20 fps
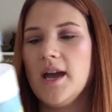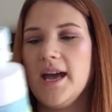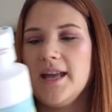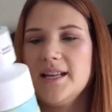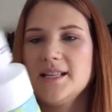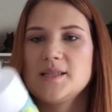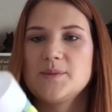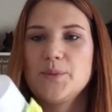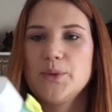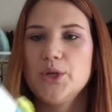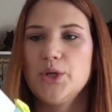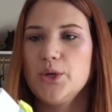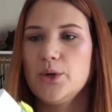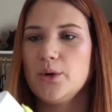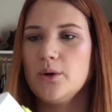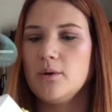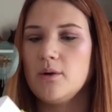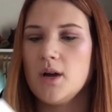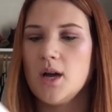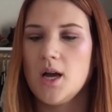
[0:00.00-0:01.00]
and it's
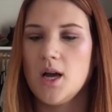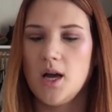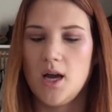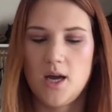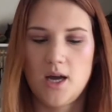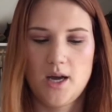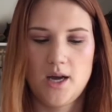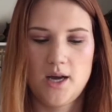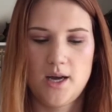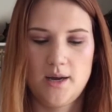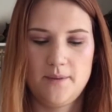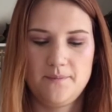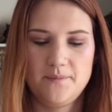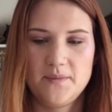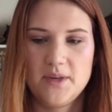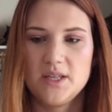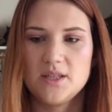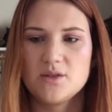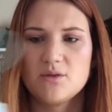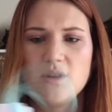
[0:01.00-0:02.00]
blue.
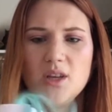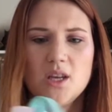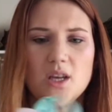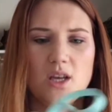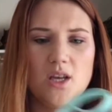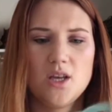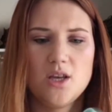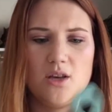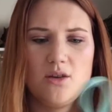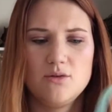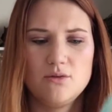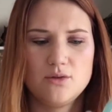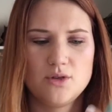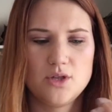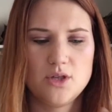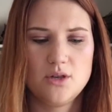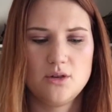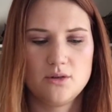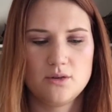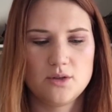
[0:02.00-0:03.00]
It's really cute
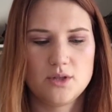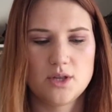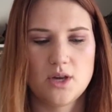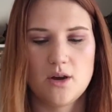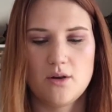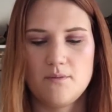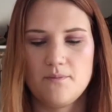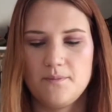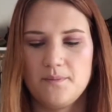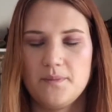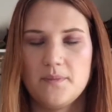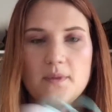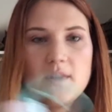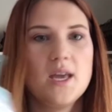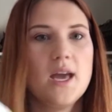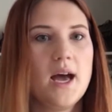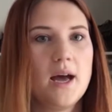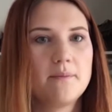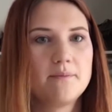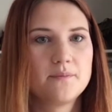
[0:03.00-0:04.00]
too. So
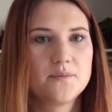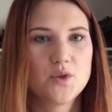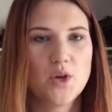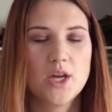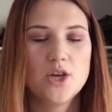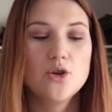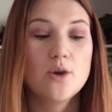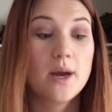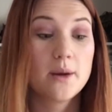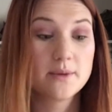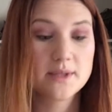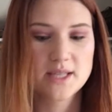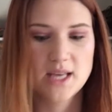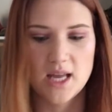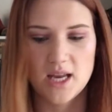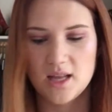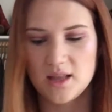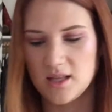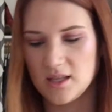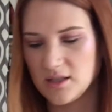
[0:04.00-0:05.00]
yeah, so I knew I was
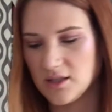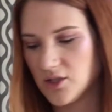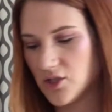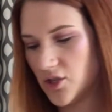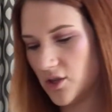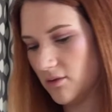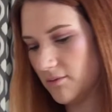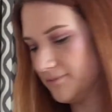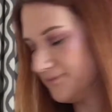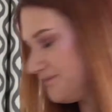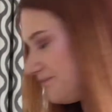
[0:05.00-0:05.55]
getting this too.